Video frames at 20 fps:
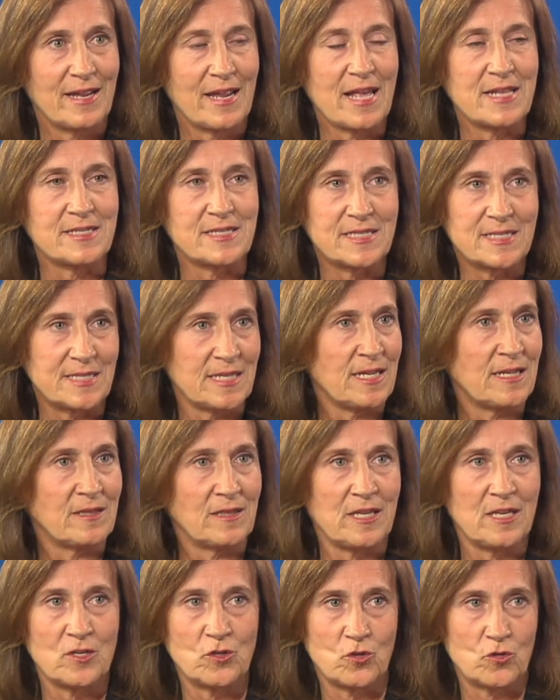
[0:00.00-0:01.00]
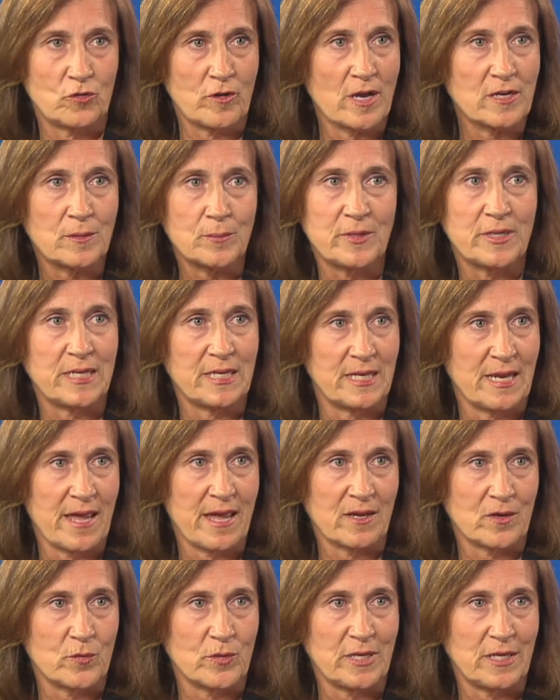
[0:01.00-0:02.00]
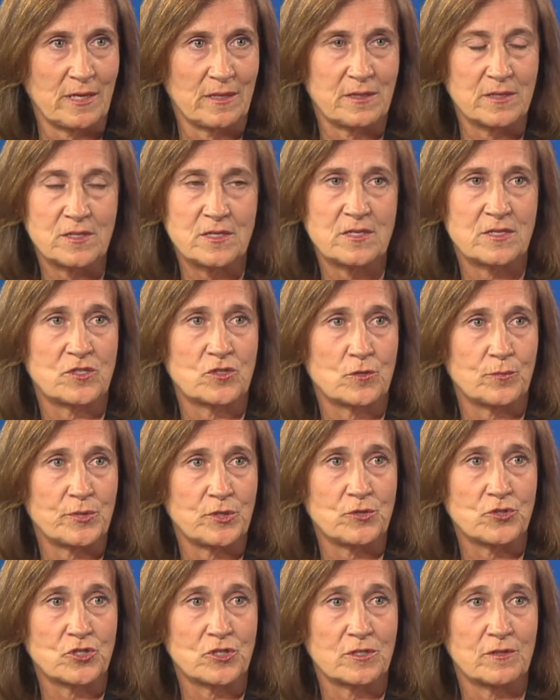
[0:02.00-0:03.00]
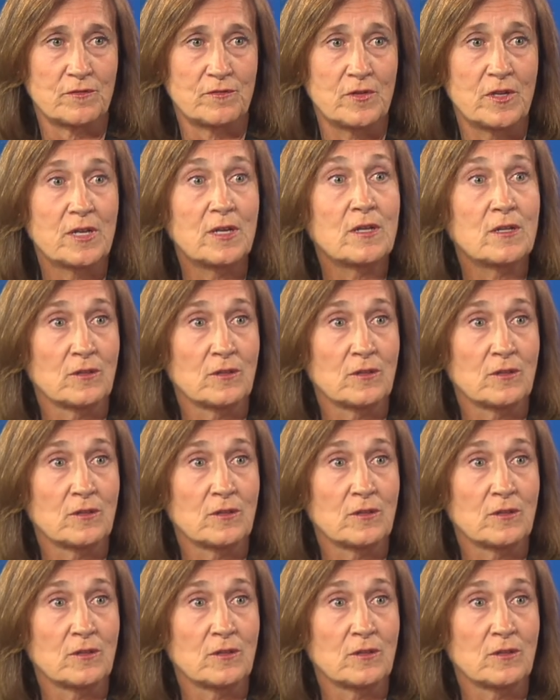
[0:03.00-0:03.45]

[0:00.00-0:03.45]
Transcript: and seeing the incredible inequity in the distribution of